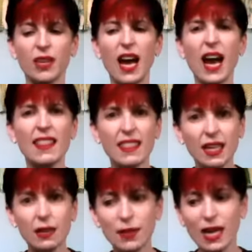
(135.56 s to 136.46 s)
I
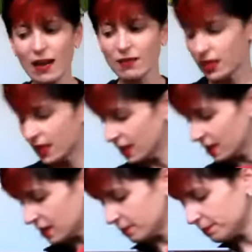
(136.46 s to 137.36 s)
think I'm going to have to
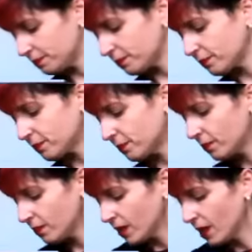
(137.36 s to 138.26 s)
get
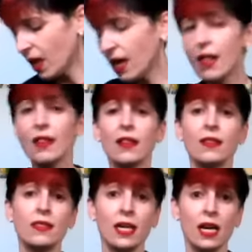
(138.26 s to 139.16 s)

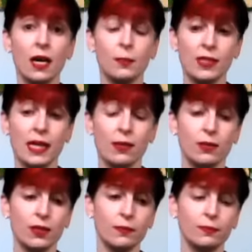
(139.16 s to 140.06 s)
the cups out.